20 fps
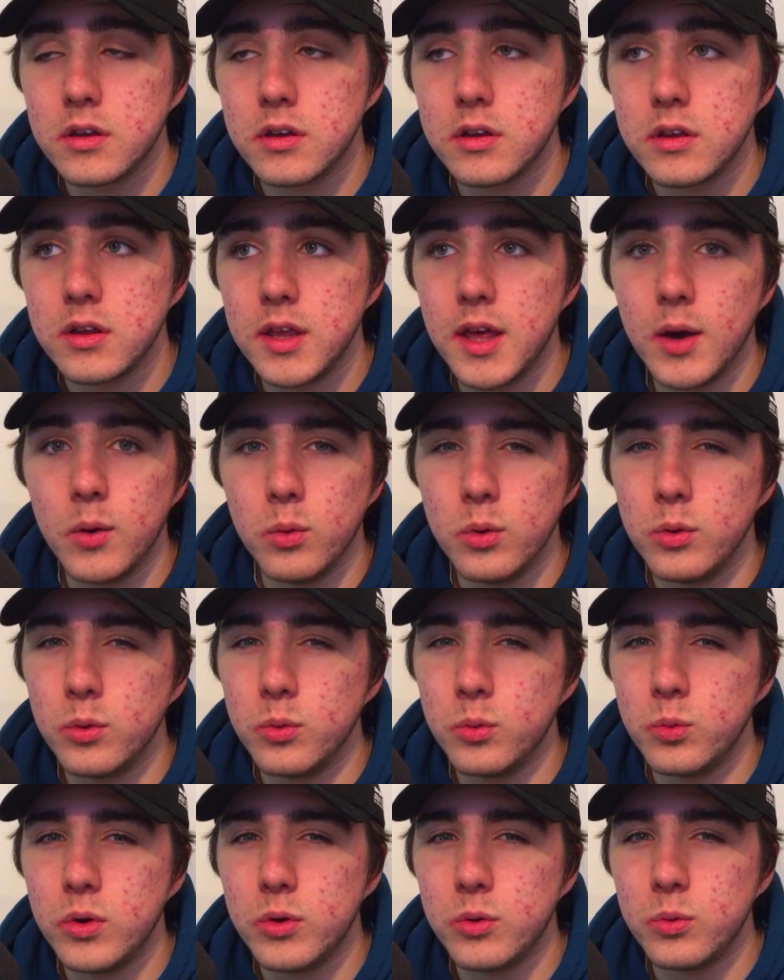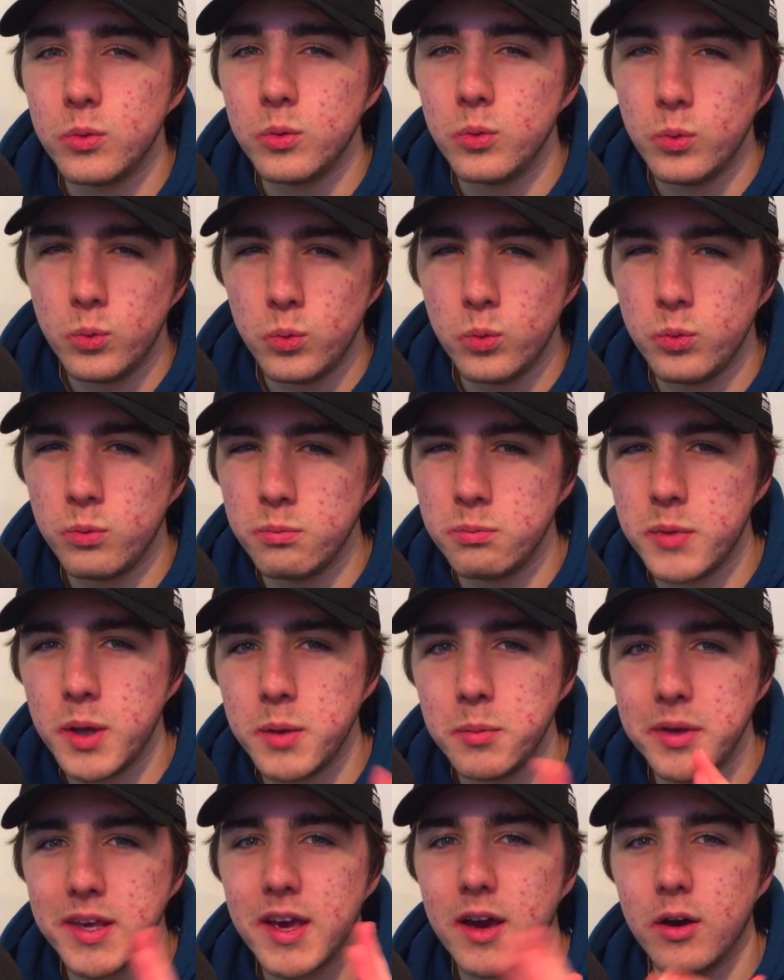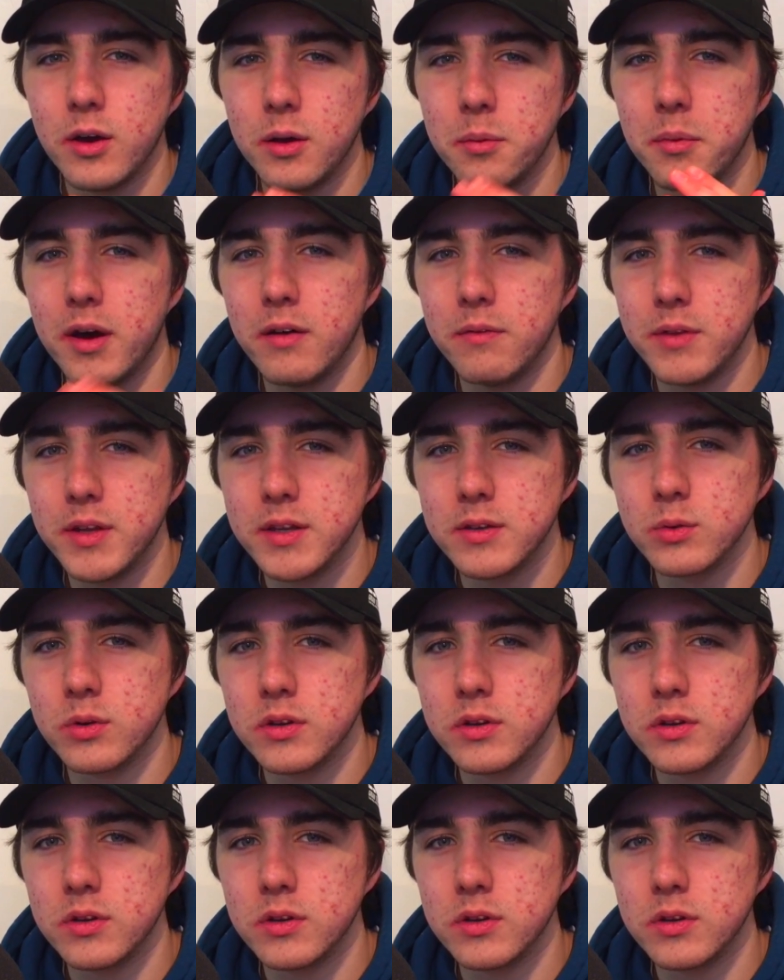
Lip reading: Yeah, we'll maybe count him out this one.